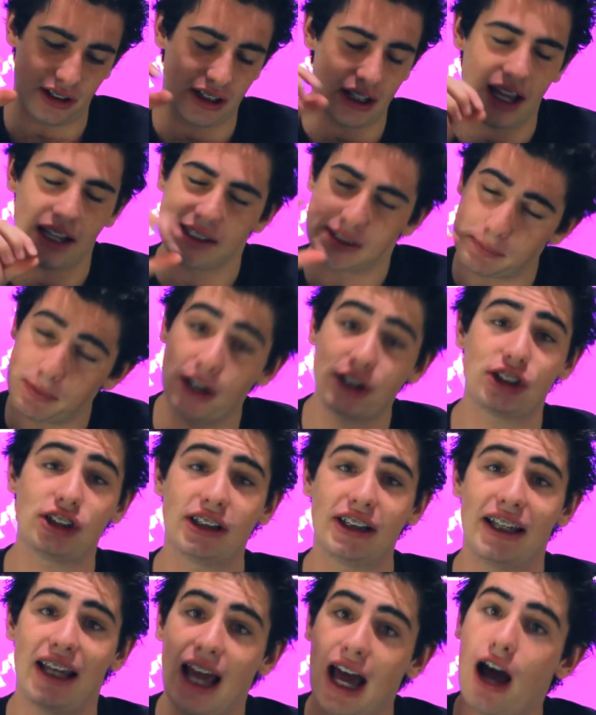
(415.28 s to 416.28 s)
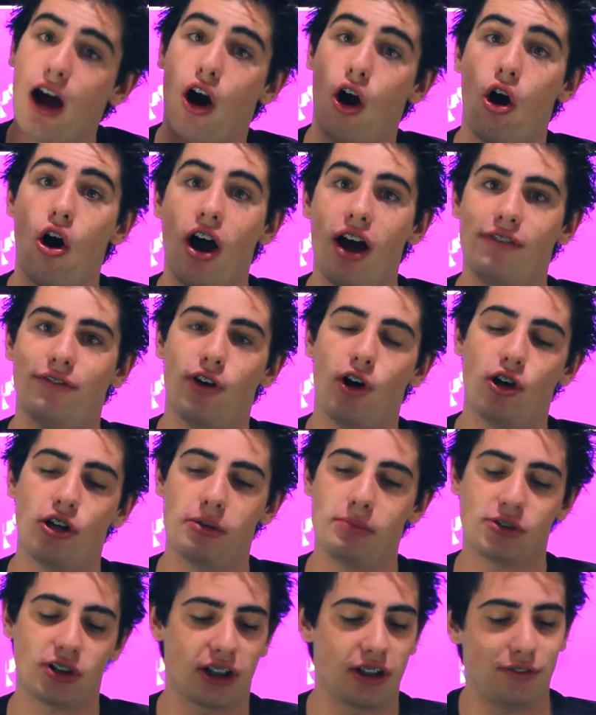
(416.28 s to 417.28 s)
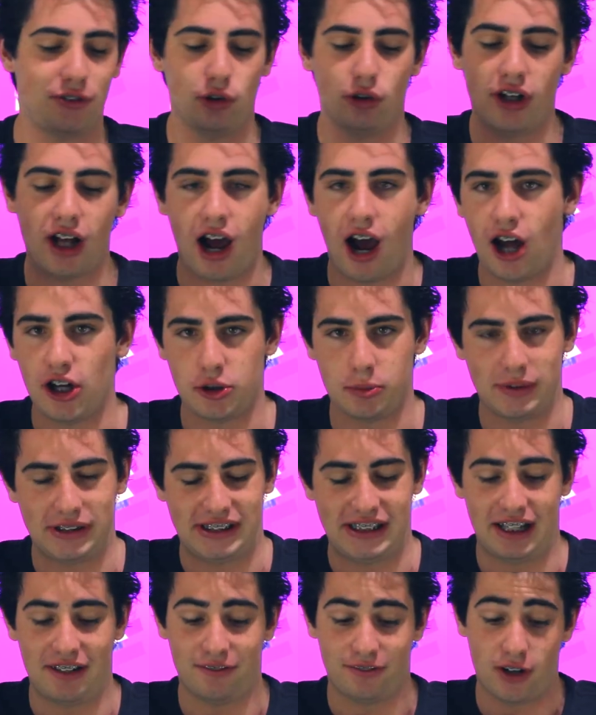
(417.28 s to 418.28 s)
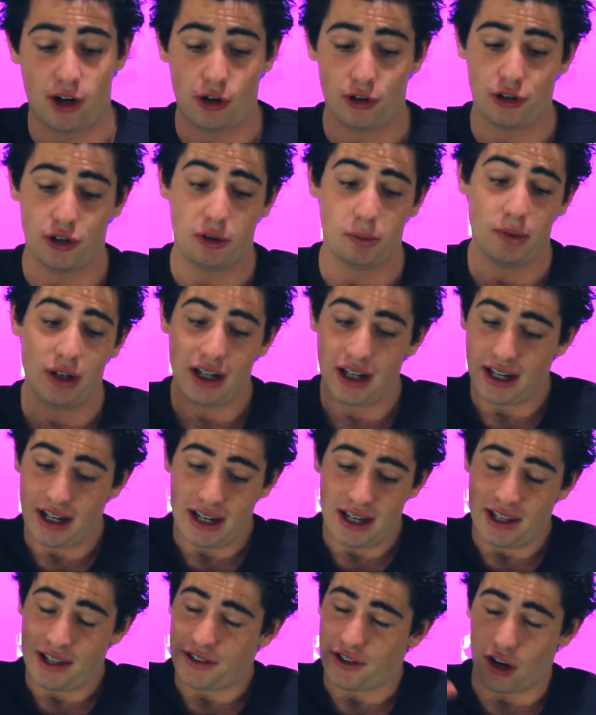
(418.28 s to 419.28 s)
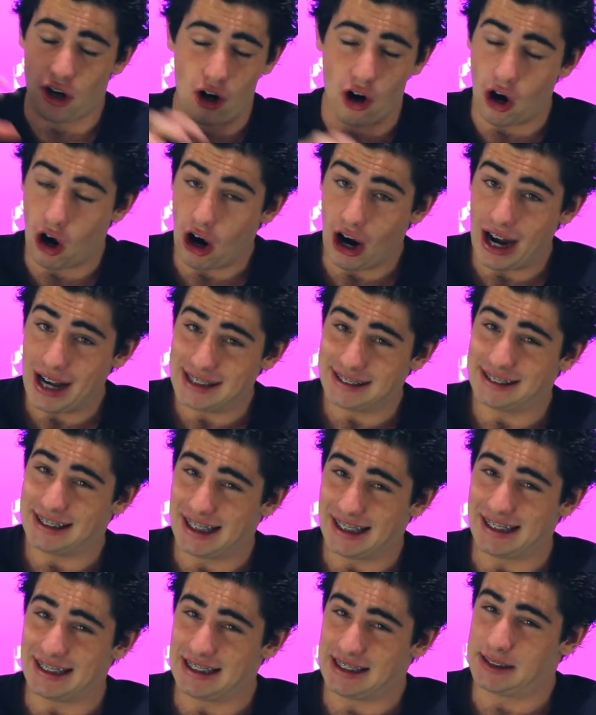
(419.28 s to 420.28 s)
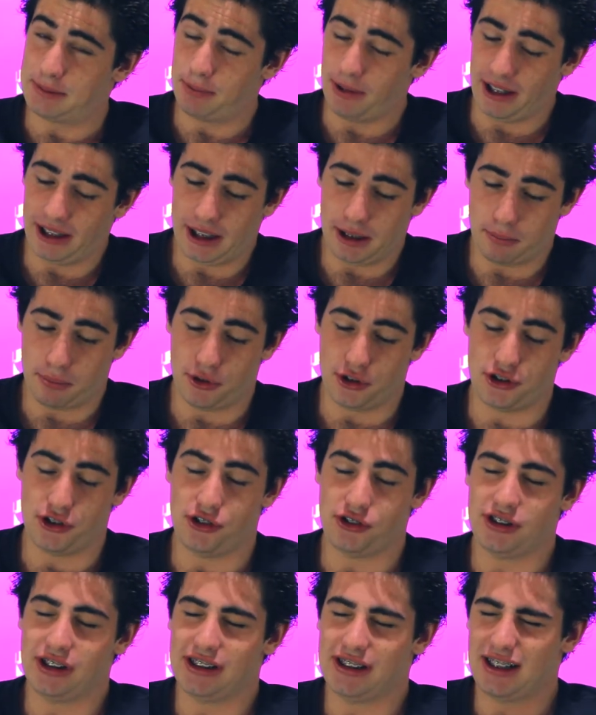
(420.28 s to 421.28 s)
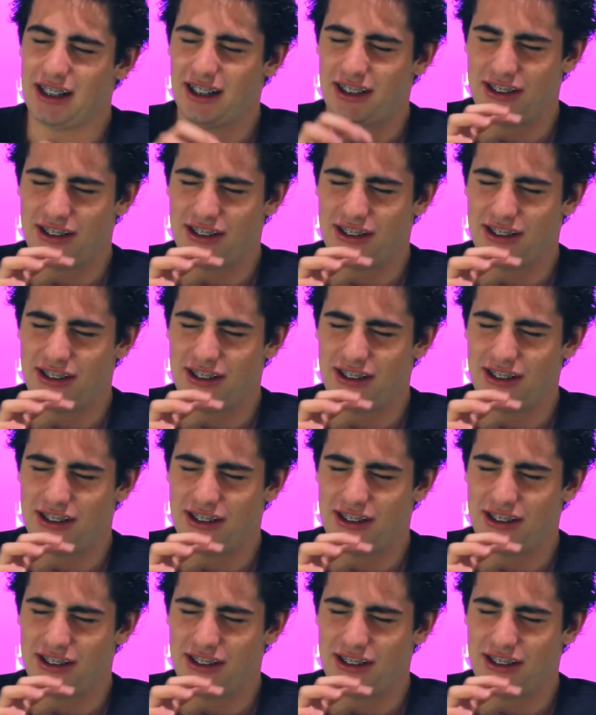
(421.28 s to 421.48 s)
especially at high volumes, like if you're at 100% volume, the highs that this speaker produces are